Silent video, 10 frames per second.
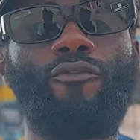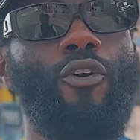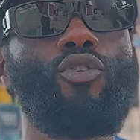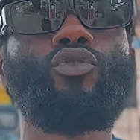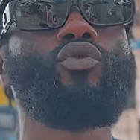
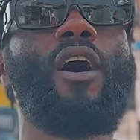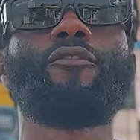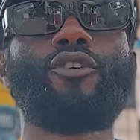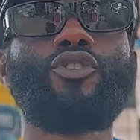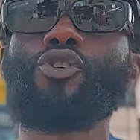for you to
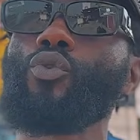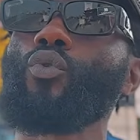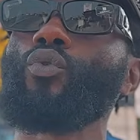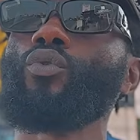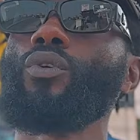afford
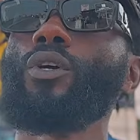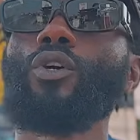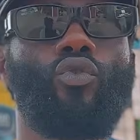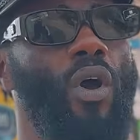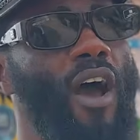school,
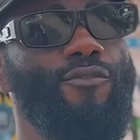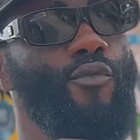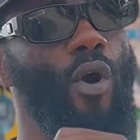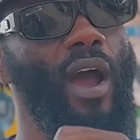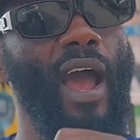you have to
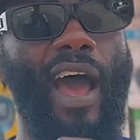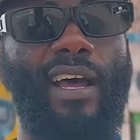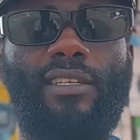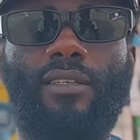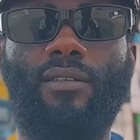work hard,